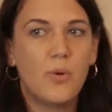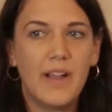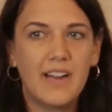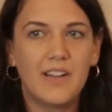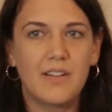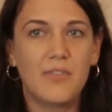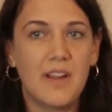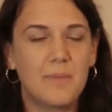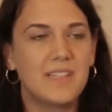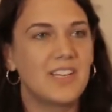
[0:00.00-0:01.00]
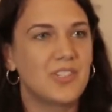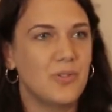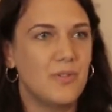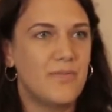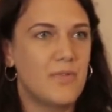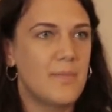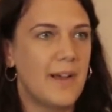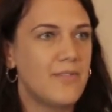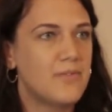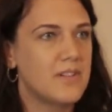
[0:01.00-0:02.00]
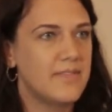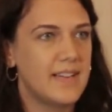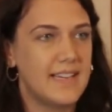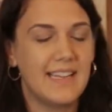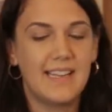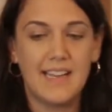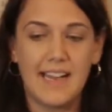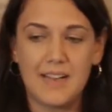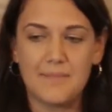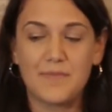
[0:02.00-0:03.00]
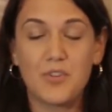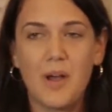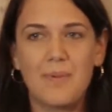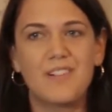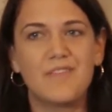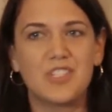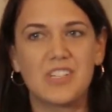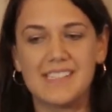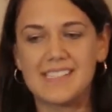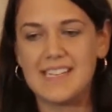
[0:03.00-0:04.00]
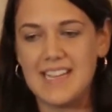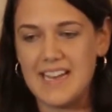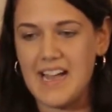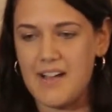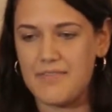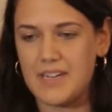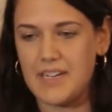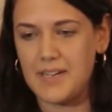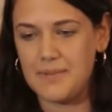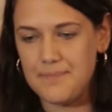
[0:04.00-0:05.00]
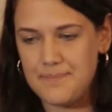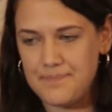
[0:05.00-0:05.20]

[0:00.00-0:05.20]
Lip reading: quite a great potential for biofortified crop interventions in Africa.